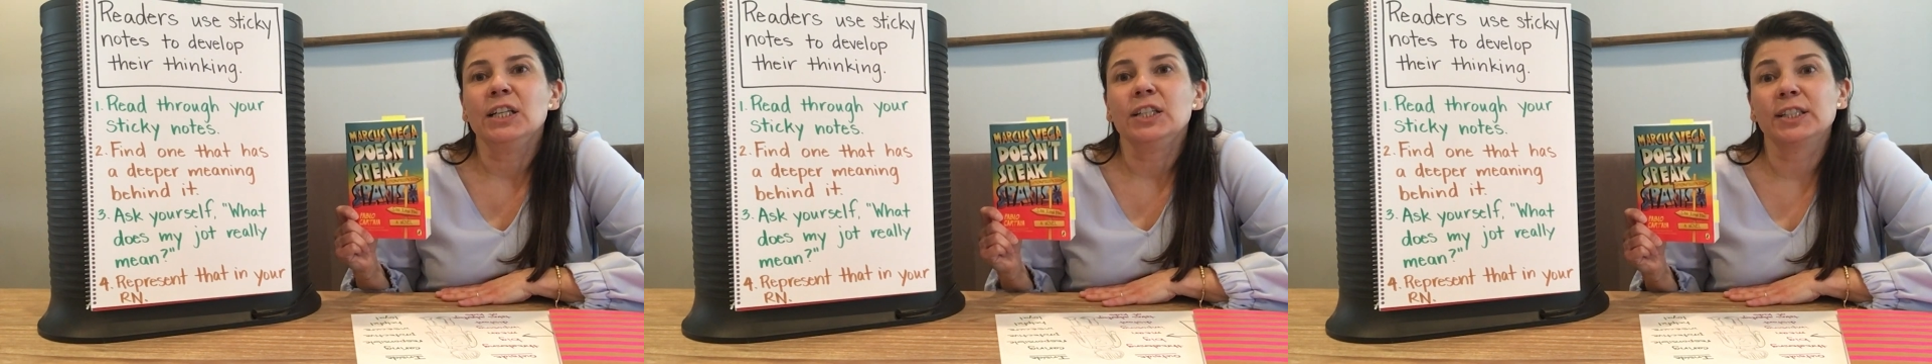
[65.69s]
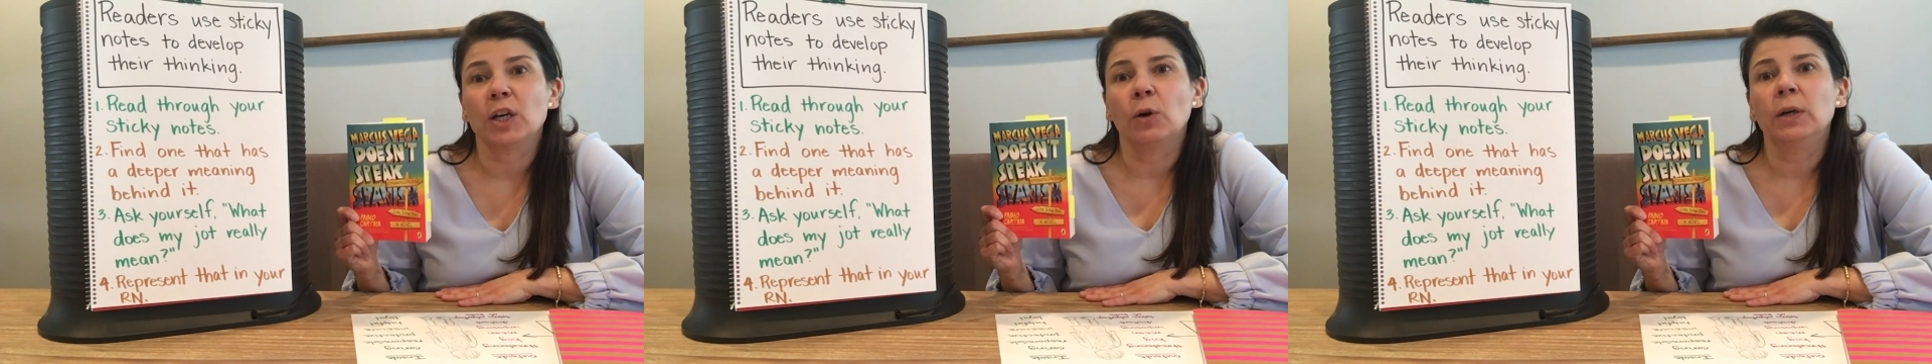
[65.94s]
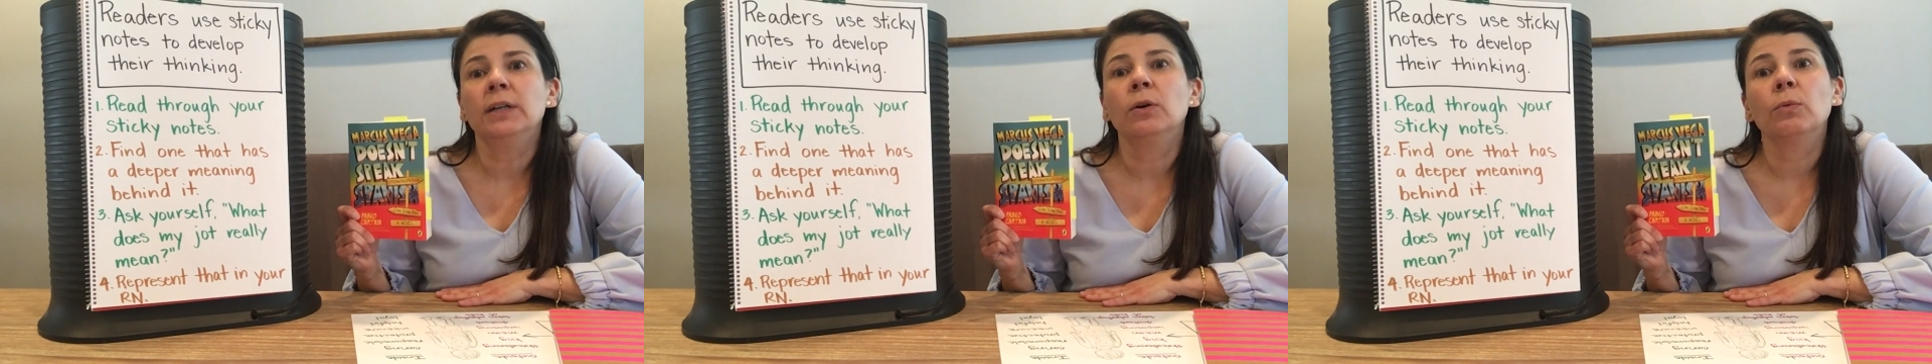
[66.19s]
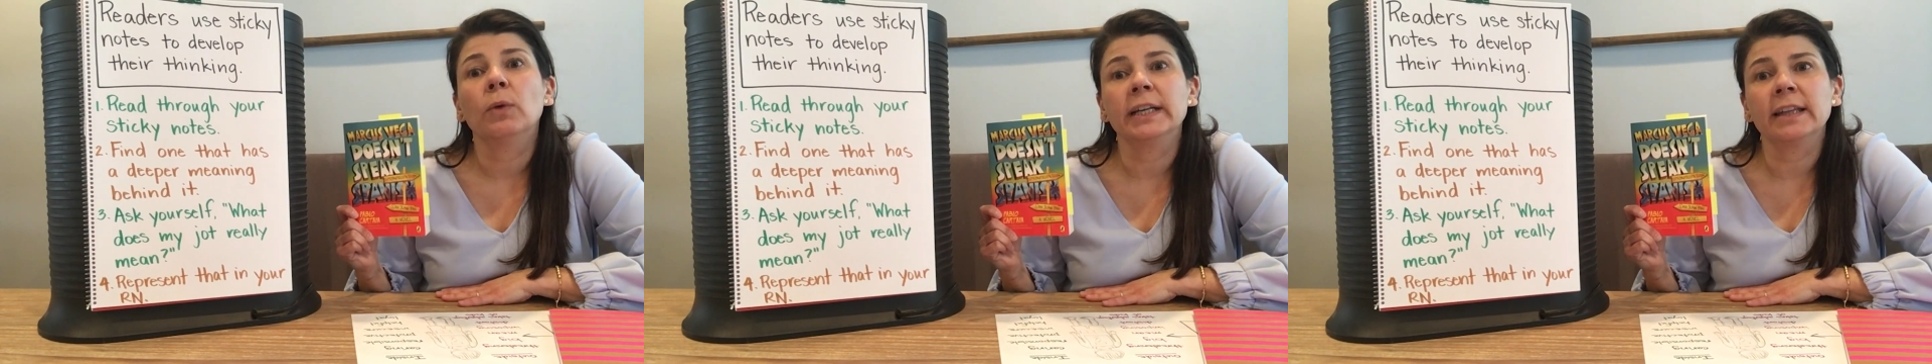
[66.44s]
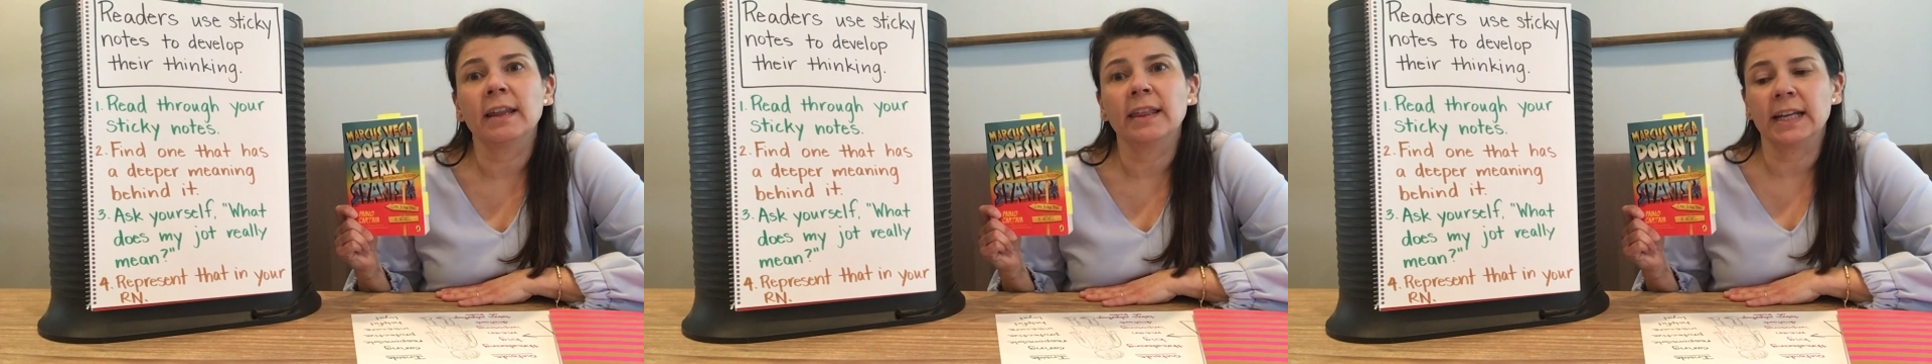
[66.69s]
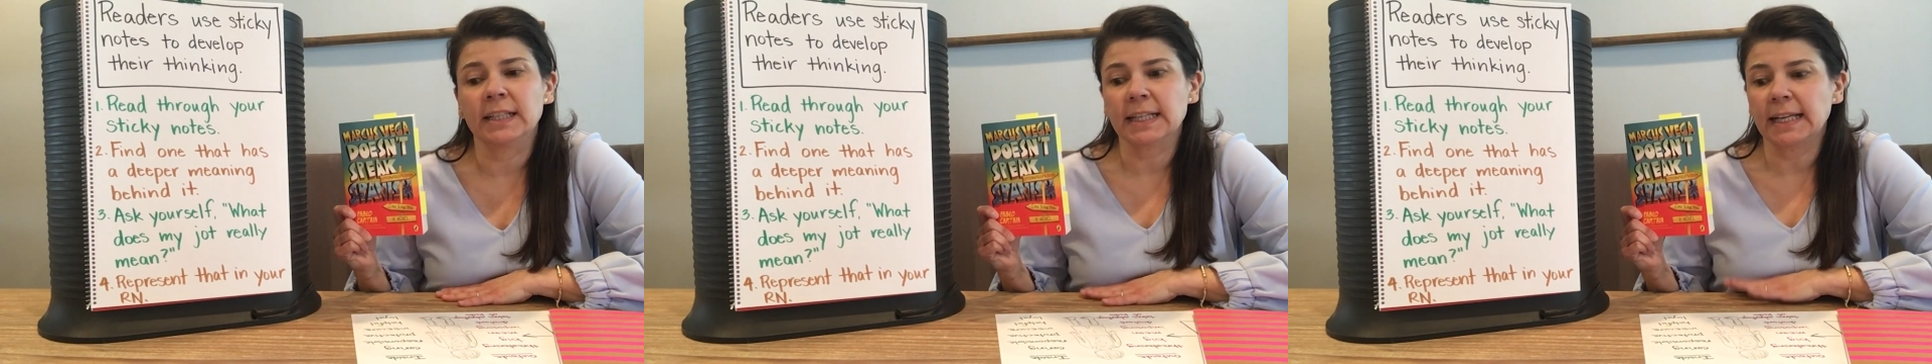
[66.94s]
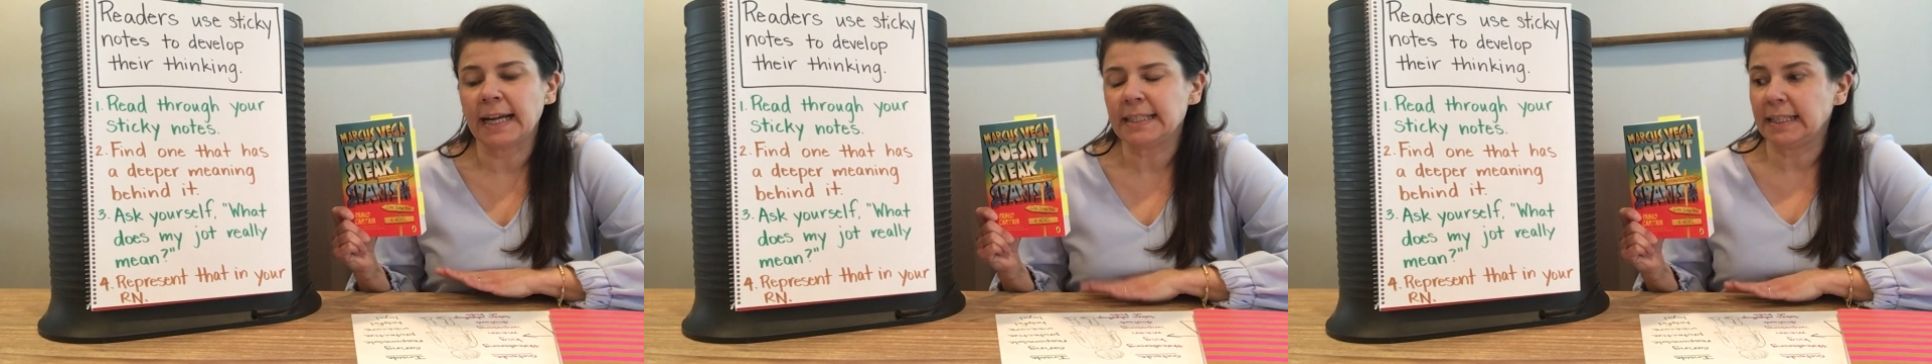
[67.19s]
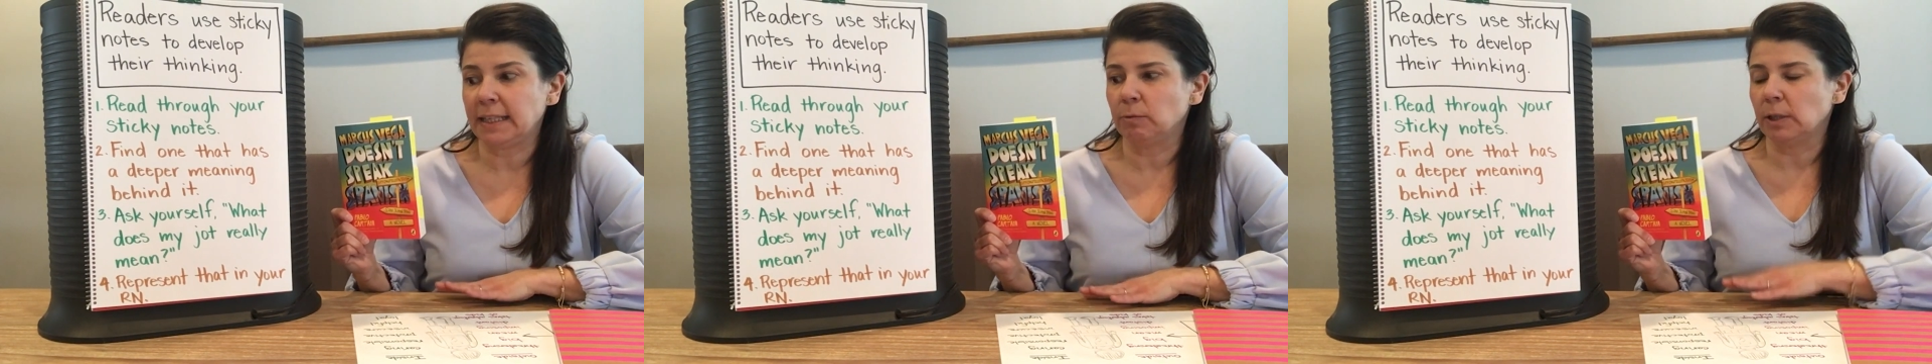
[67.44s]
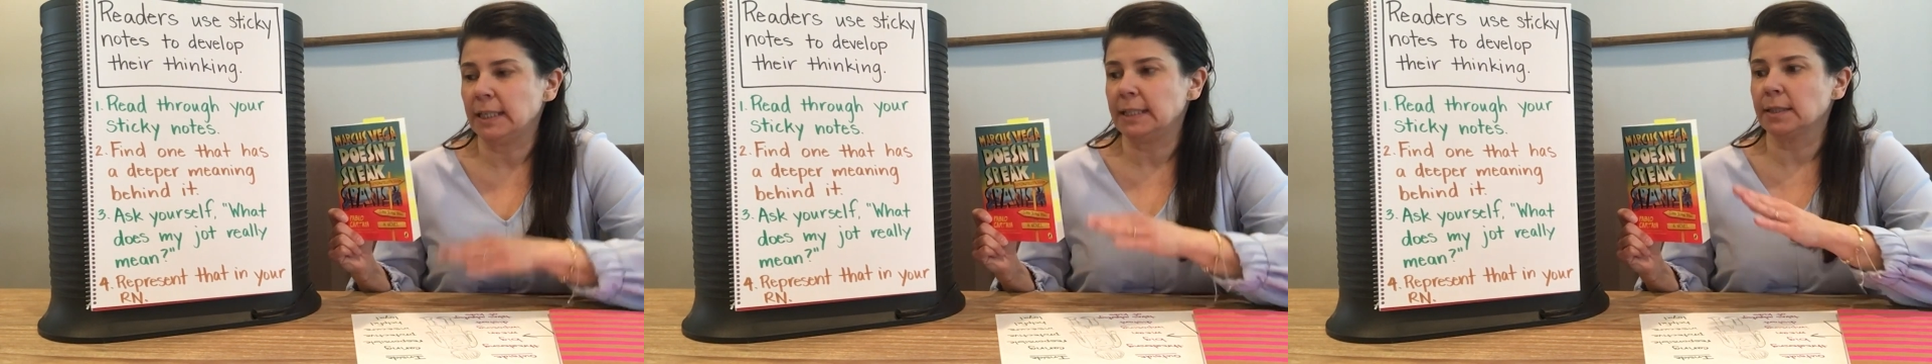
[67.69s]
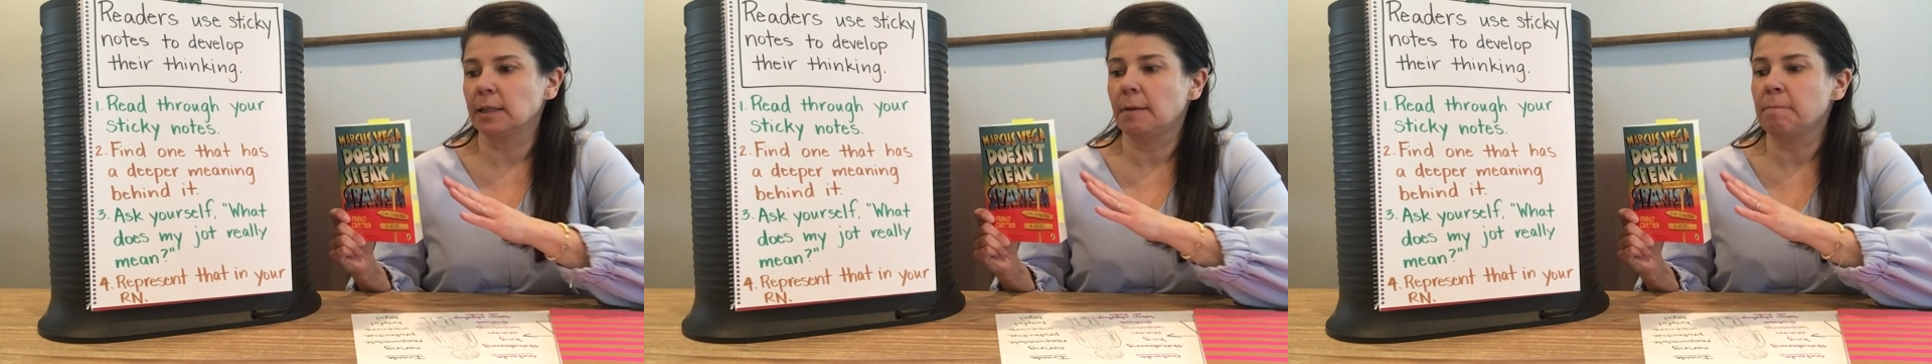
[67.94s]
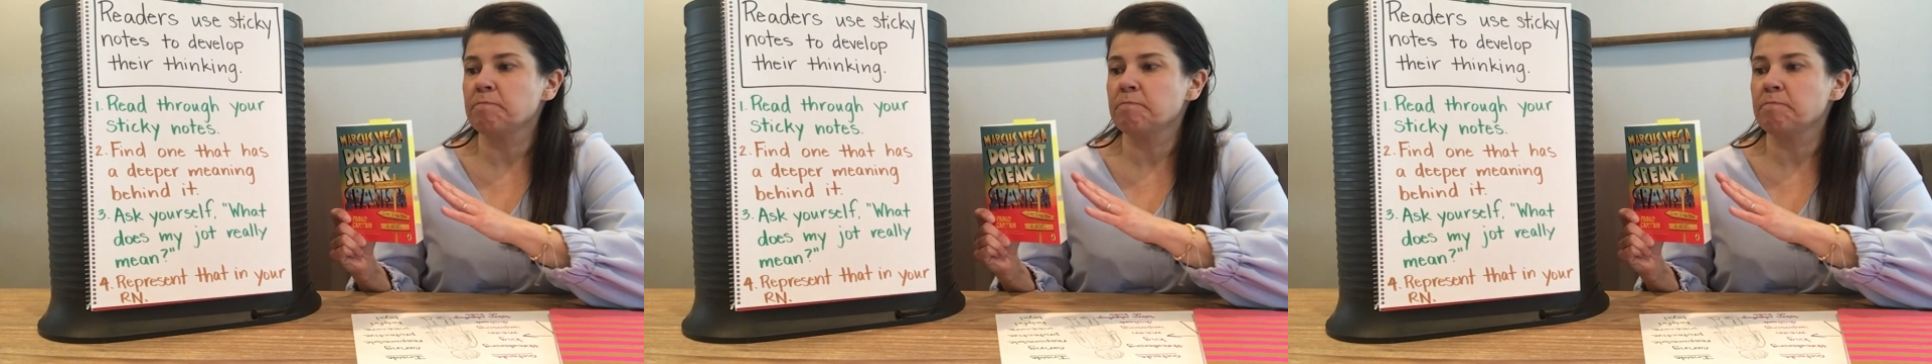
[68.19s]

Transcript: So one of the things that I did was